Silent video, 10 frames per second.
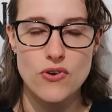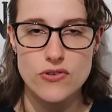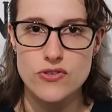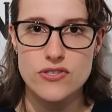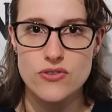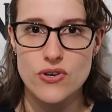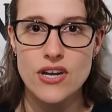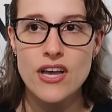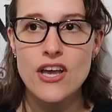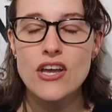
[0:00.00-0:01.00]
grocery
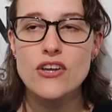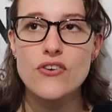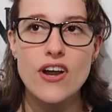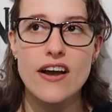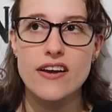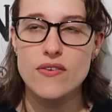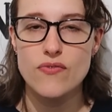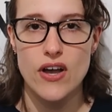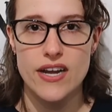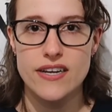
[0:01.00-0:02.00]
store, you're not going to
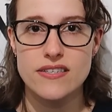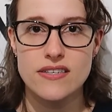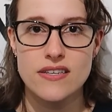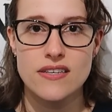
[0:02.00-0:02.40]
find